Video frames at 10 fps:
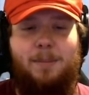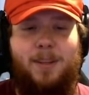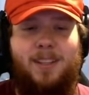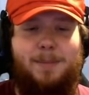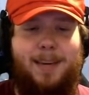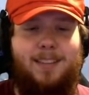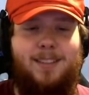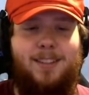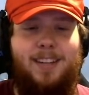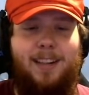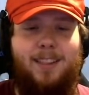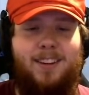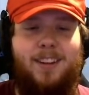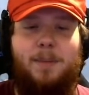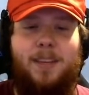but it's past your
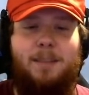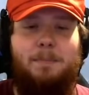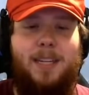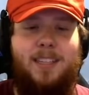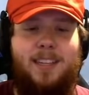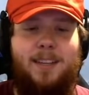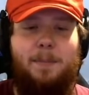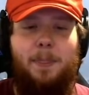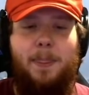9:30 p.m. bedtime.